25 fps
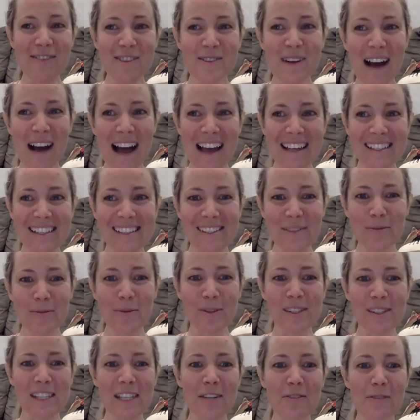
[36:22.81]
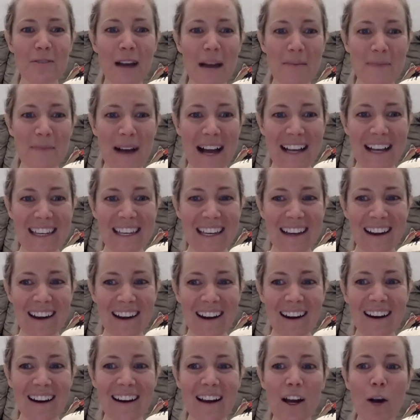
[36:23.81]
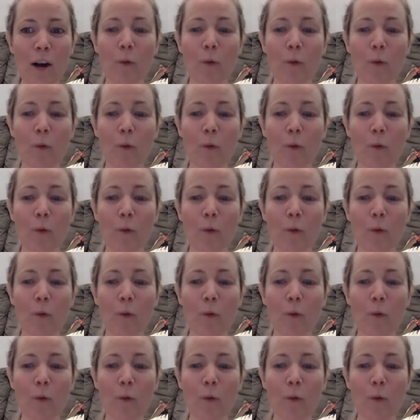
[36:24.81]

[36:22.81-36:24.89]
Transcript: you guys. We'll see you right back here.